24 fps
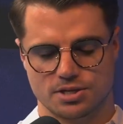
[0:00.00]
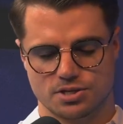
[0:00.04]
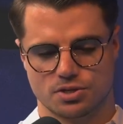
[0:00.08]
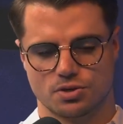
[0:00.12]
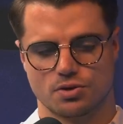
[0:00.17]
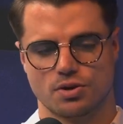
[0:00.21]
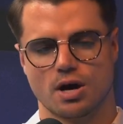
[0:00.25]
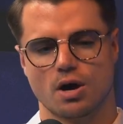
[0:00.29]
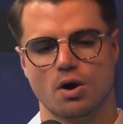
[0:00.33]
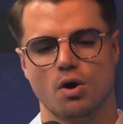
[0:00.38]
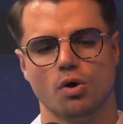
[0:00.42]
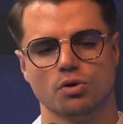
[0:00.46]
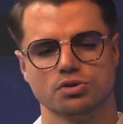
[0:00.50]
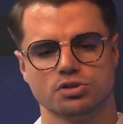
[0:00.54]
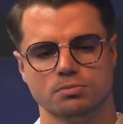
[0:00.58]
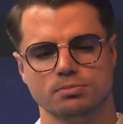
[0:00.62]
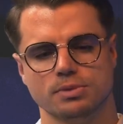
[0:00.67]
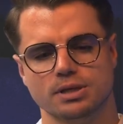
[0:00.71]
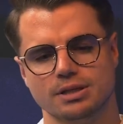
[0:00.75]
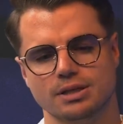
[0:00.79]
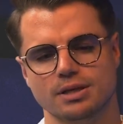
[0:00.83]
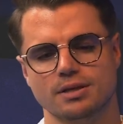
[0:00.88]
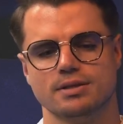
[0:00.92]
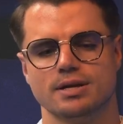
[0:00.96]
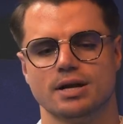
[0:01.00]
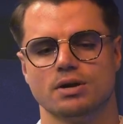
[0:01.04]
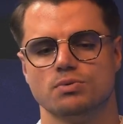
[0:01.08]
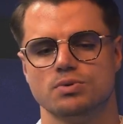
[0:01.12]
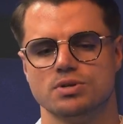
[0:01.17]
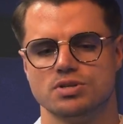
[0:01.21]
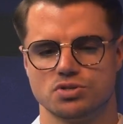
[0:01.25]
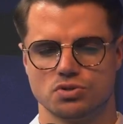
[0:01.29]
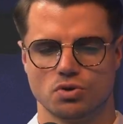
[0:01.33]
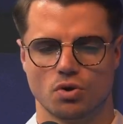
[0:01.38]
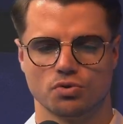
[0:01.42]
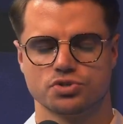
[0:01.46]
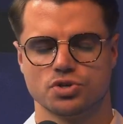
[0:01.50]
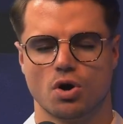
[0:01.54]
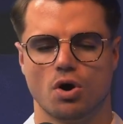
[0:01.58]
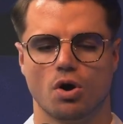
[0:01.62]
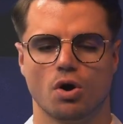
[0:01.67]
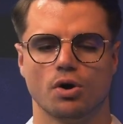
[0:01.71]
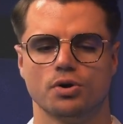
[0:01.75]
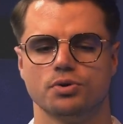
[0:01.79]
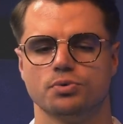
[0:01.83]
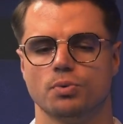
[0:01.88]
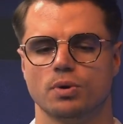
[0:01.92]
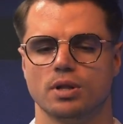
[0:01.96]
So now ultimately their results
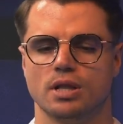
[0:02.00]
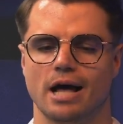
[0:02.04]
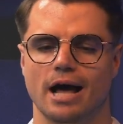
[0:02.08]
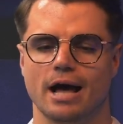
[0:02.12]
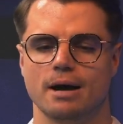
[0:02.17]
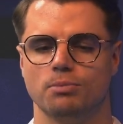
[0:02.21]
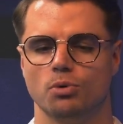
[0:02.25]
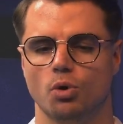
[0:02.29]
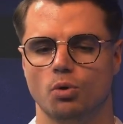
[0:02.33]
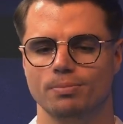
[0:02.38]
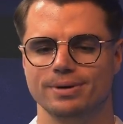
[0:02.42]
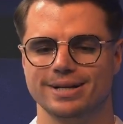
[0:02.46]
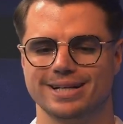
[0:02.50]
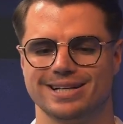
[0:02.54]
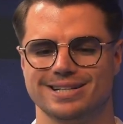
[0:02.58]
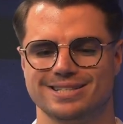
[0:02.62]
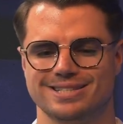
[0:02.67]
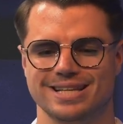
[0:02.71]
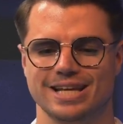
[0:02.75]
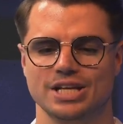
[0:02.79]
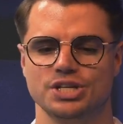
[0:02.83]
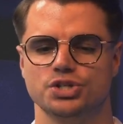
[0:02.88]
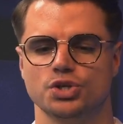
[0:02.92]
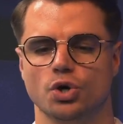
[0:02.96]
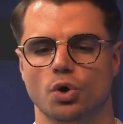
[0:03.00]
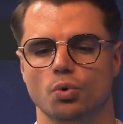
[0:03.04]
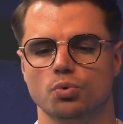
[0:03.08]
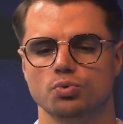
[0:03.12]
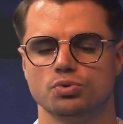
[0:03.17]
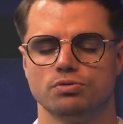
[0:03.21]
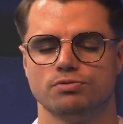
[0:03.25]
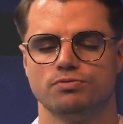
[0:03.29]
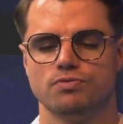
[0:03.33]
aren't reliable because they don't